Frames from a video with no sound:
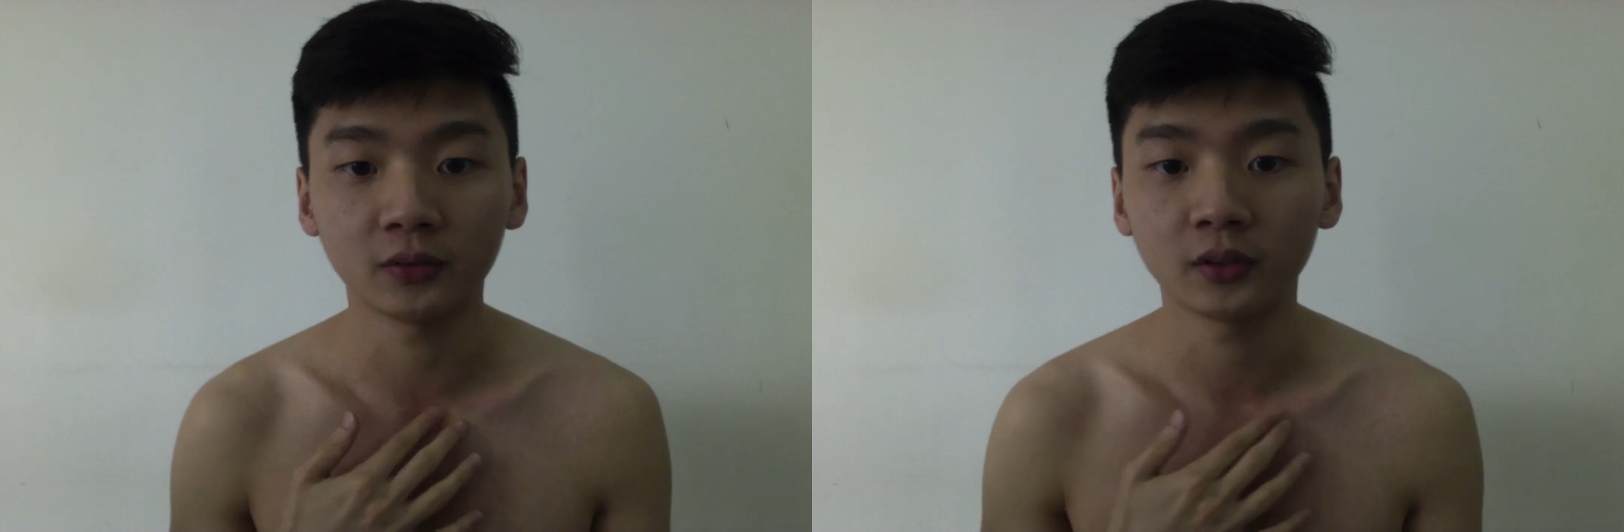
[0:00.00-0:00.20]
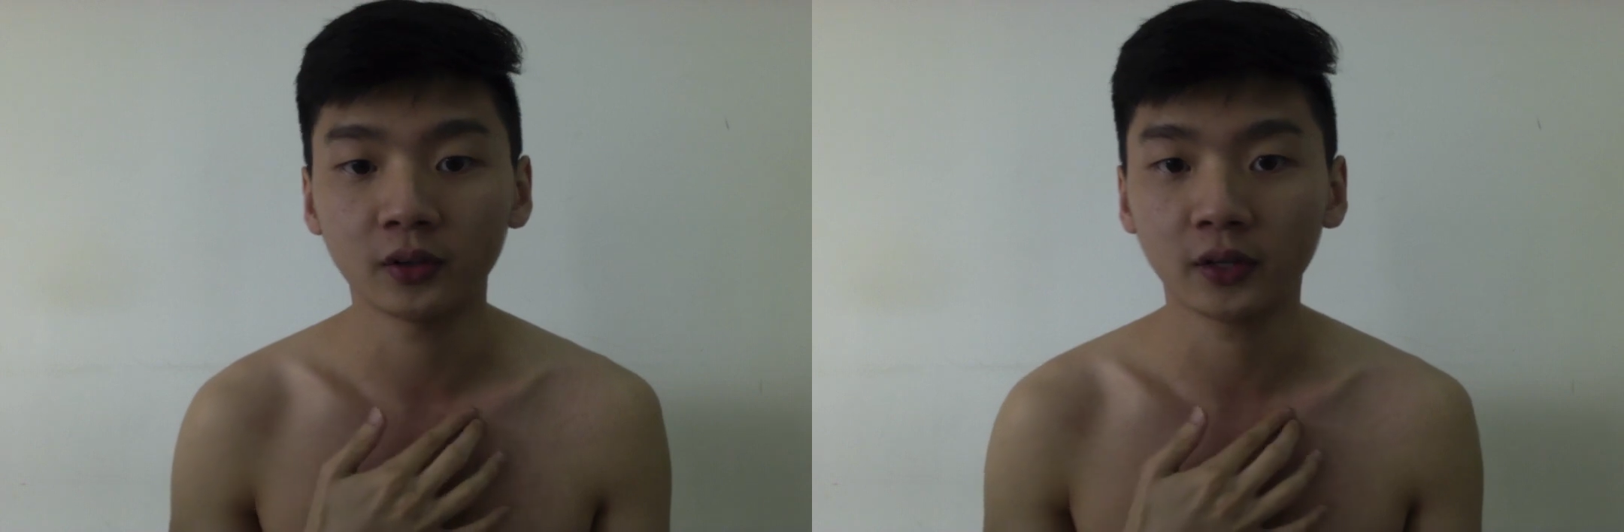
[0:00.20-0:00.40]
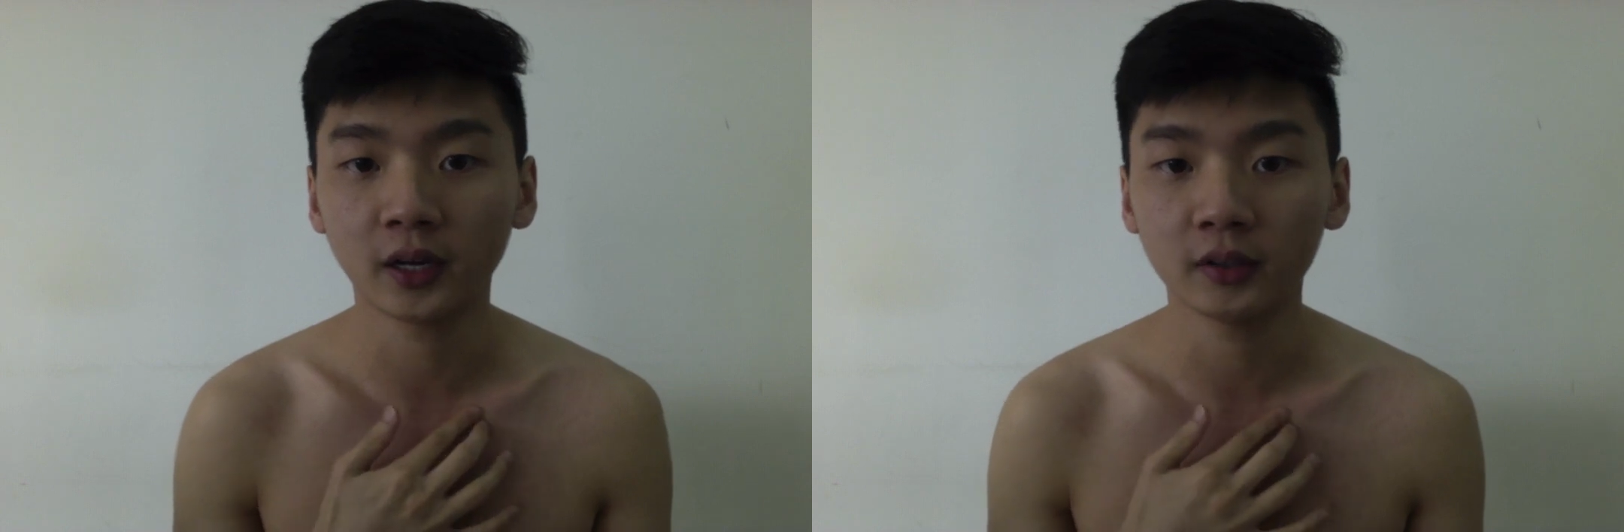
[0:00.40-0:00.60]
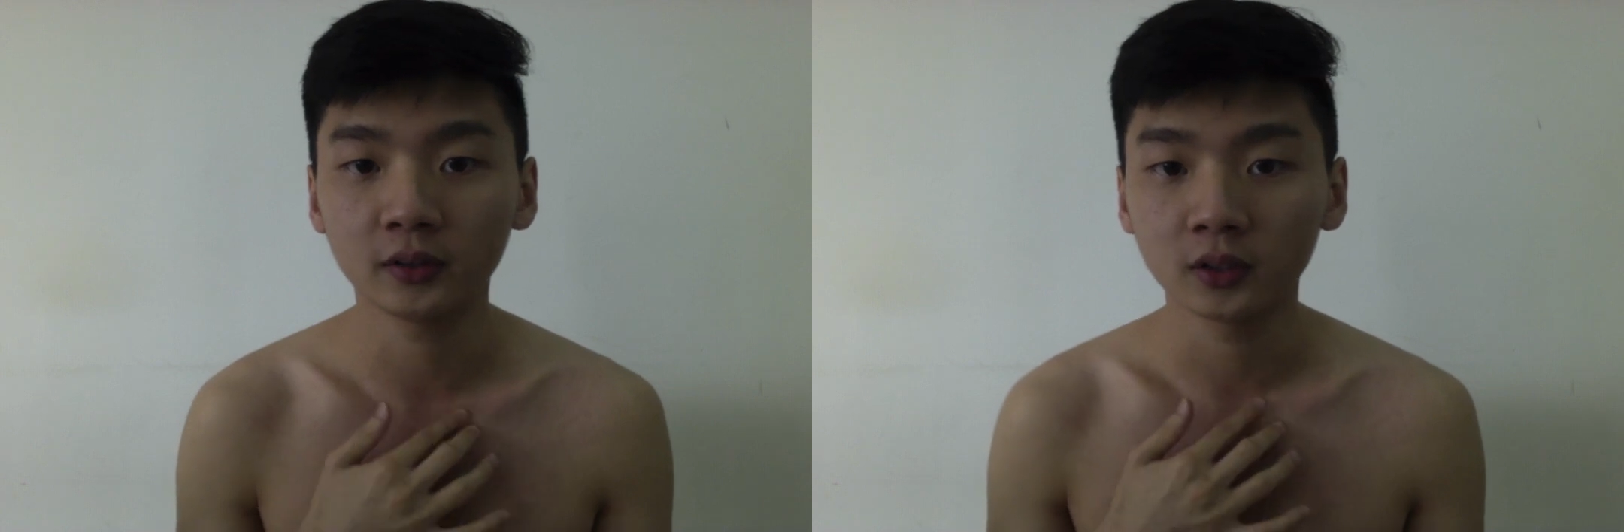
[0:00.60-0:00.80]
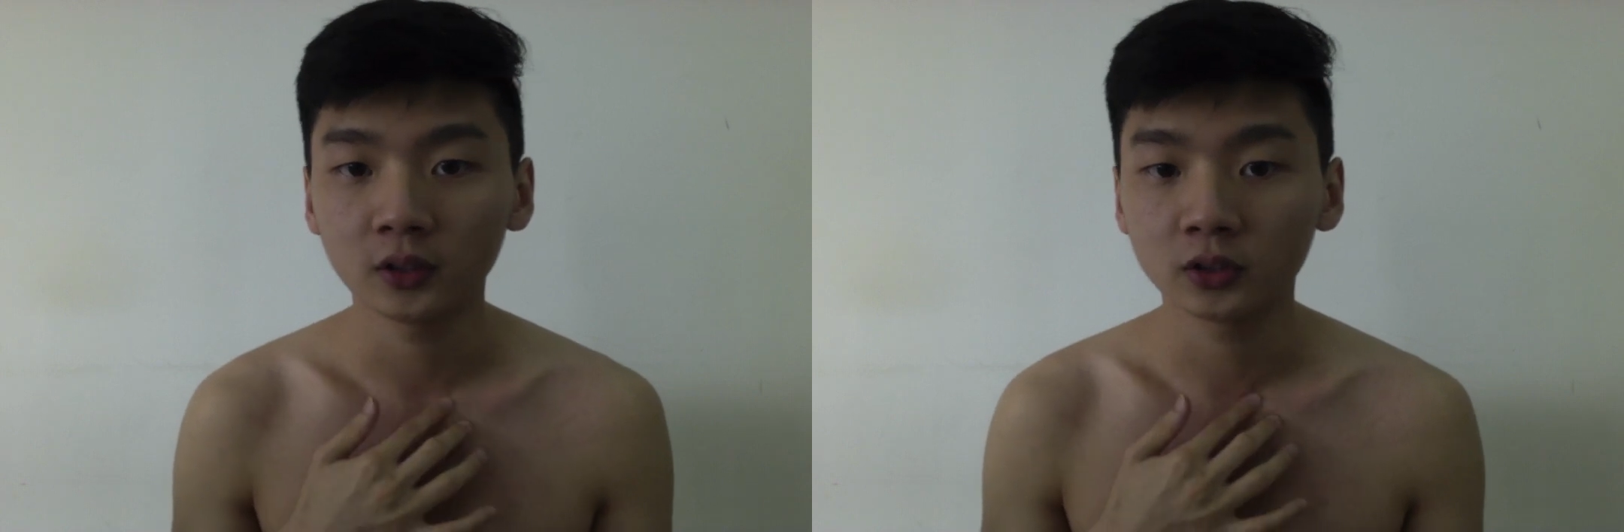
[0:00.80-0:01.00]
Okay.
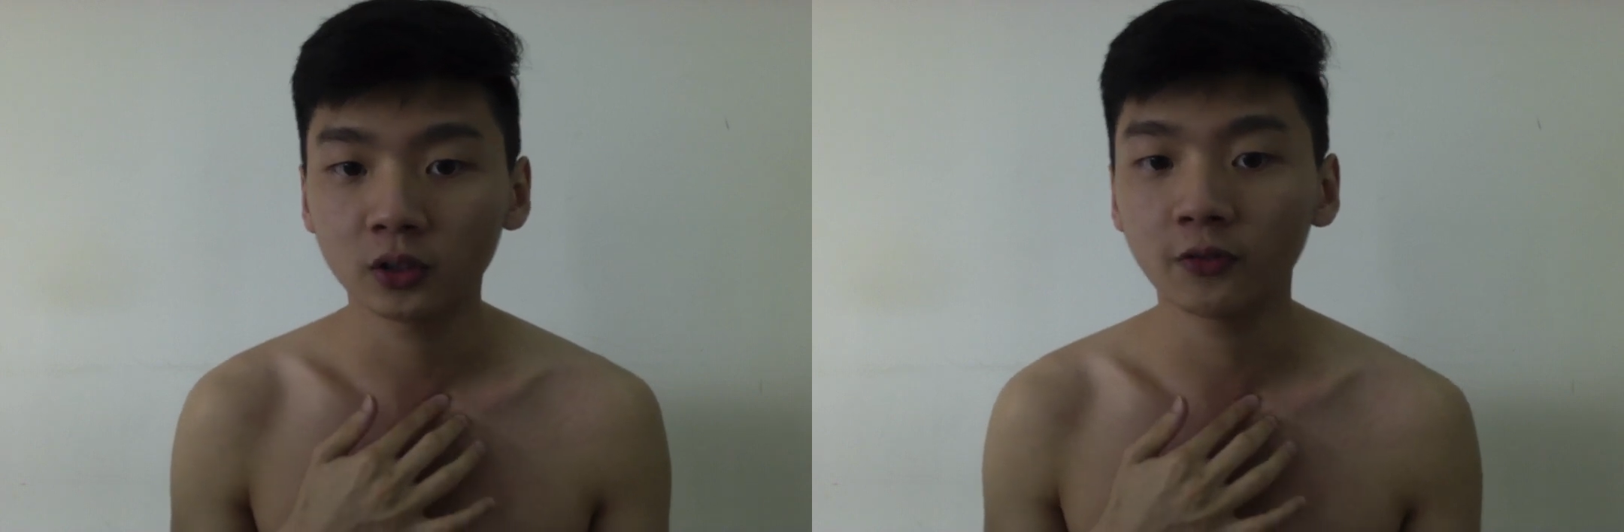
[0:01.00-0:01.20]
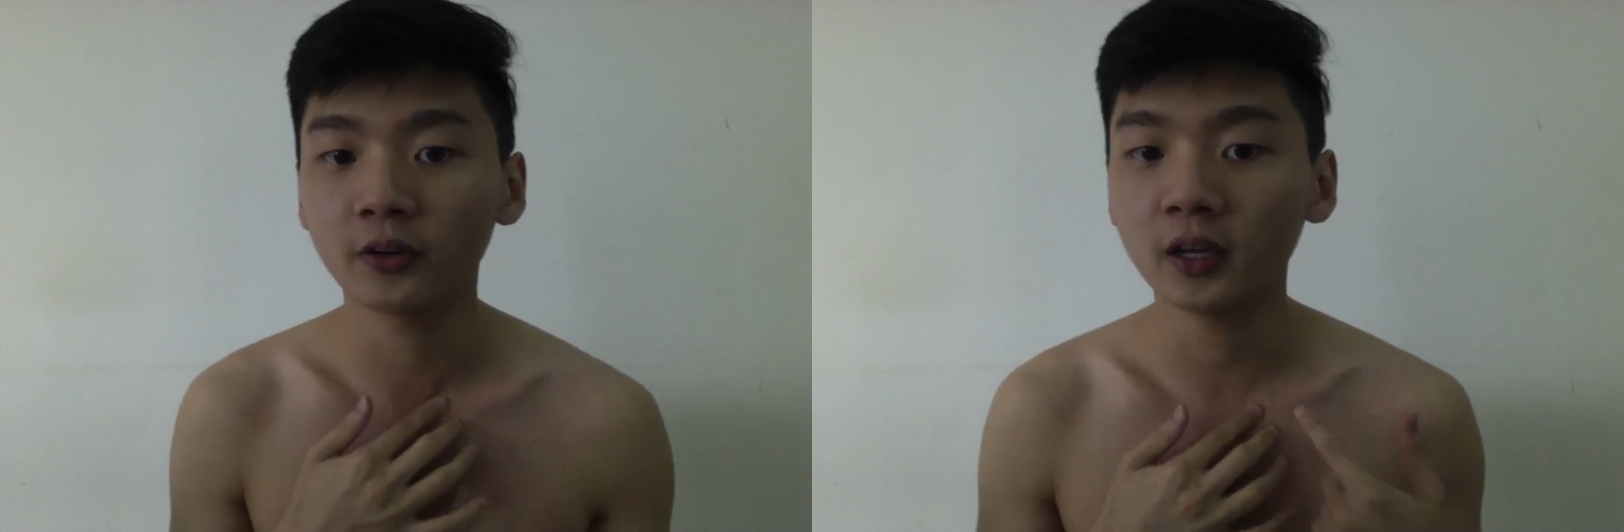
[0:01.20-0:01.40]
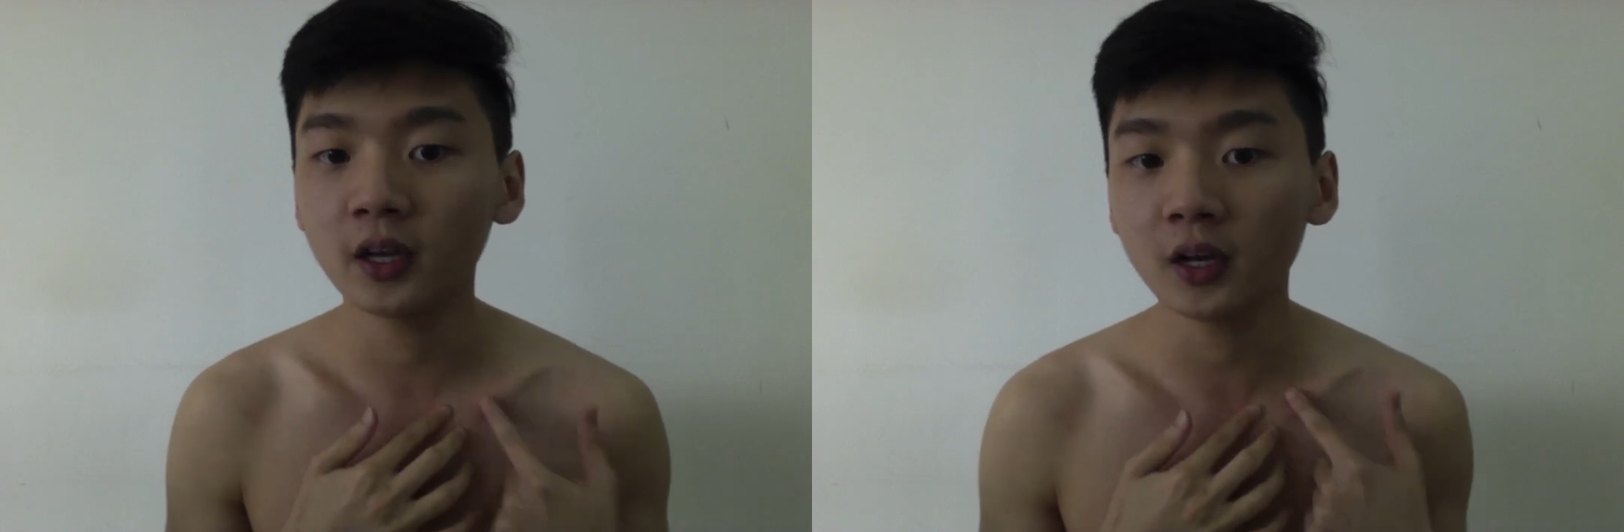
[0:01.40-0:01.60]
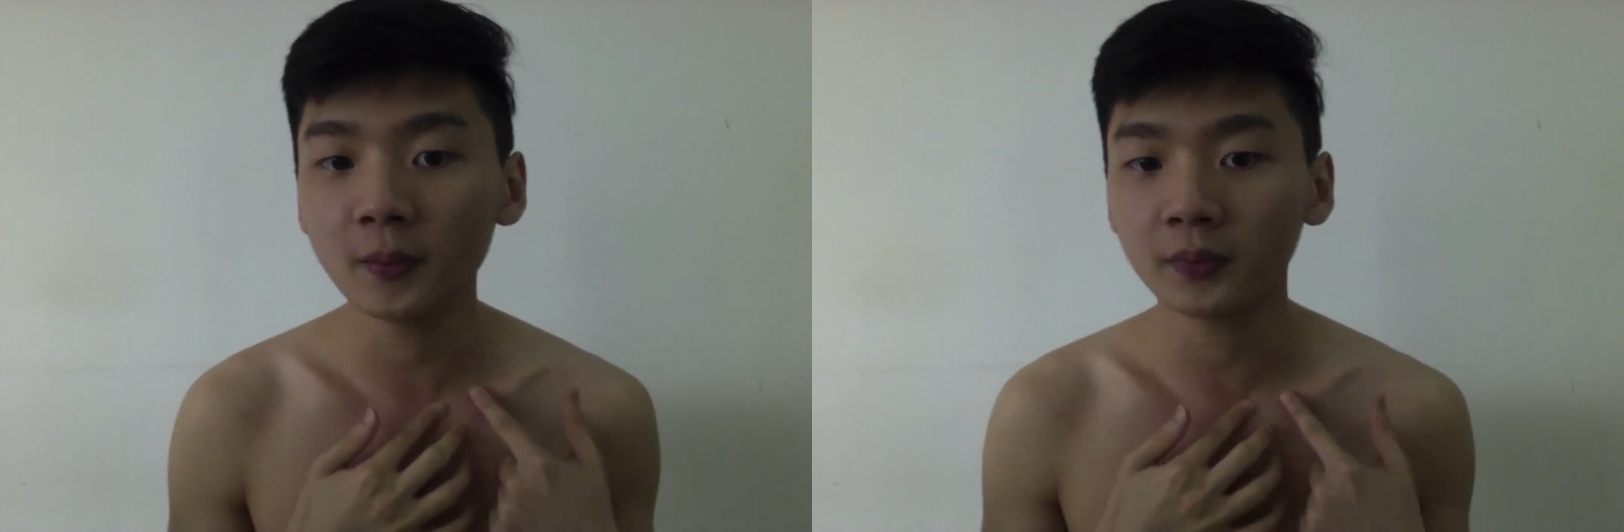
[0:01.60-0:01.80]
So from here